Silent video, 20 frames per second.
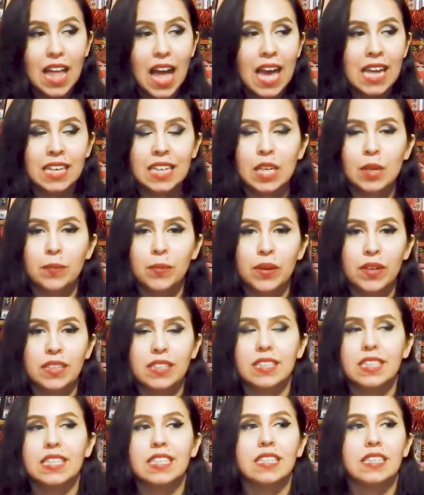and he
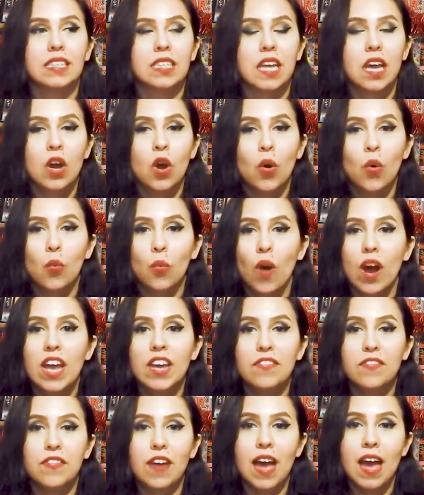brings his
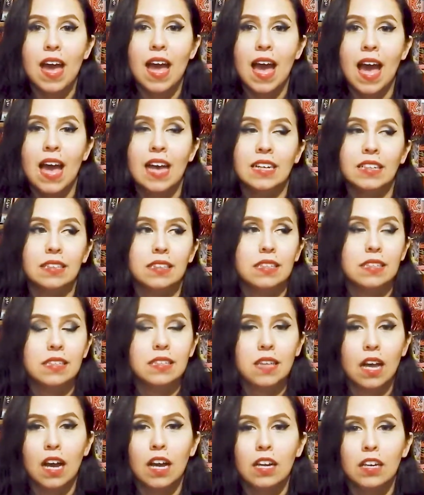wife and
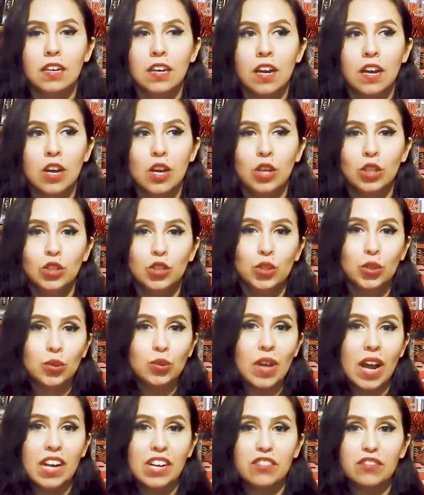son to
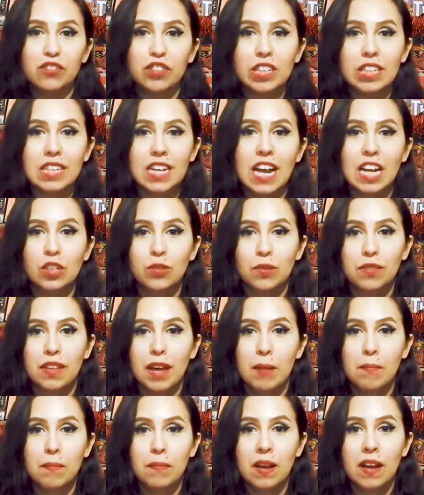kind of reconnect with
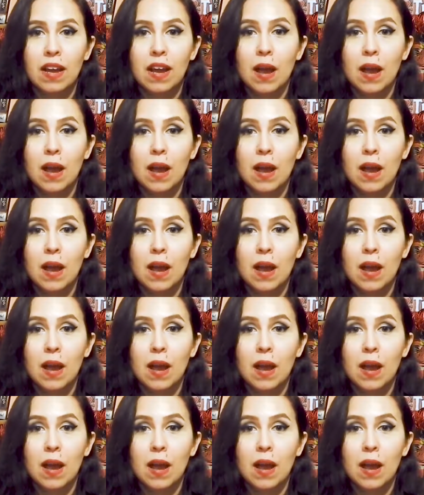them.